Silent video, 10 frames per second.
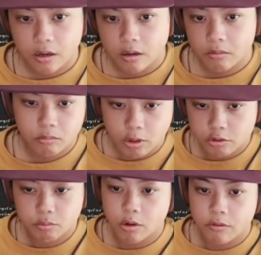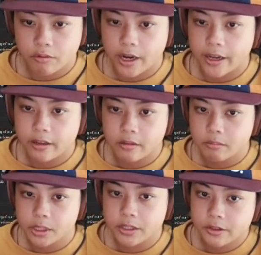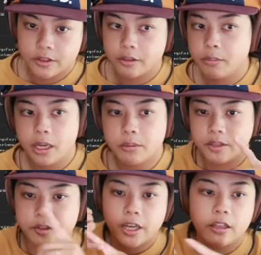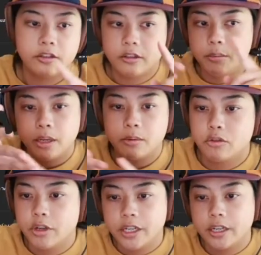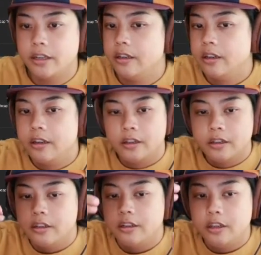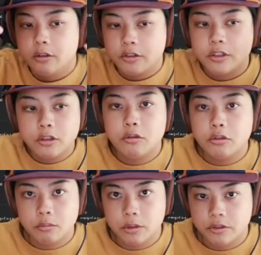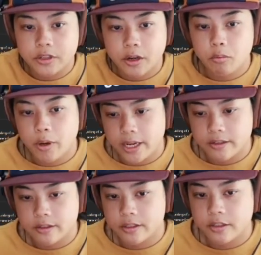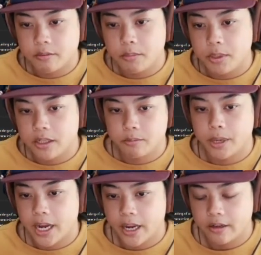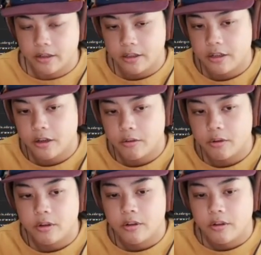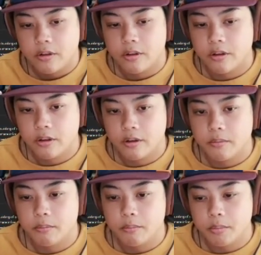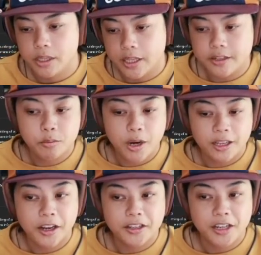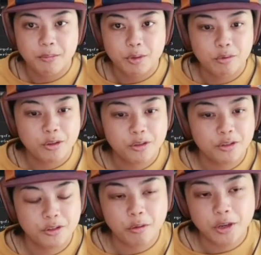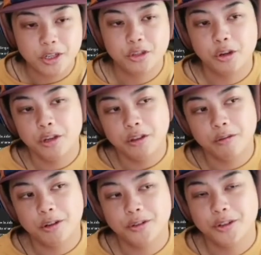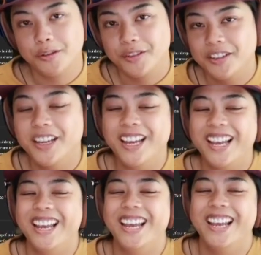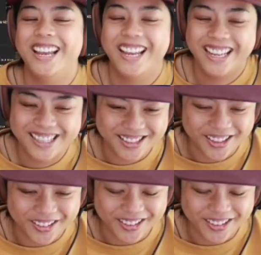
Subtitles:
roast profile, but they'll still be able to sell it, still be able to drink it. It's still usable. It's not a waste. It doesn't mean it's bad, But that's why a lot of times the roasters don't want to show you their roast curves. So,